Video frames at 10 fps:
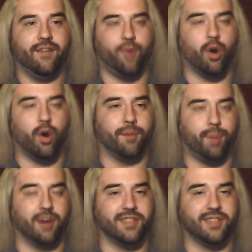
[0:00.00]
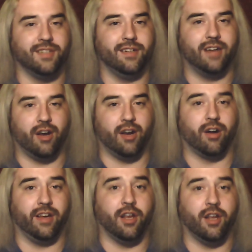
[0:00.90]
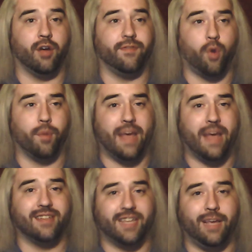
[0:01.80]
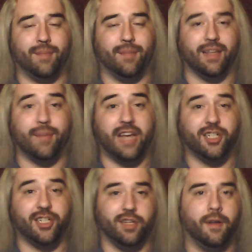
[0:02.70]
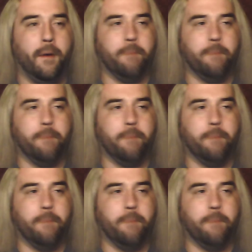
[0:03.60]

4-person or, you know, 4-man team elimination.